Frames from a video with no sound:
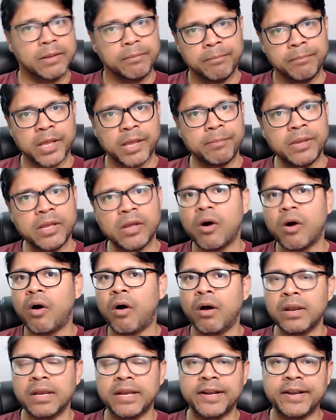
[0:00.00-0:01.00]
maybe
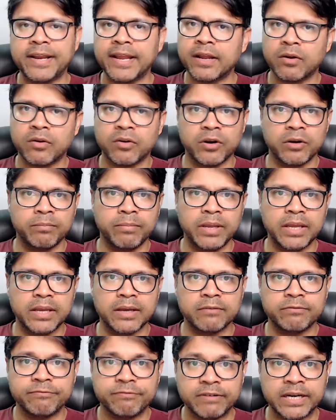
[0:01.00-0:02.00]
Olitech could be
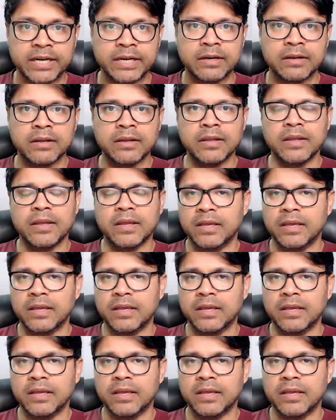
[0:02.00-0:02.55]
a fit.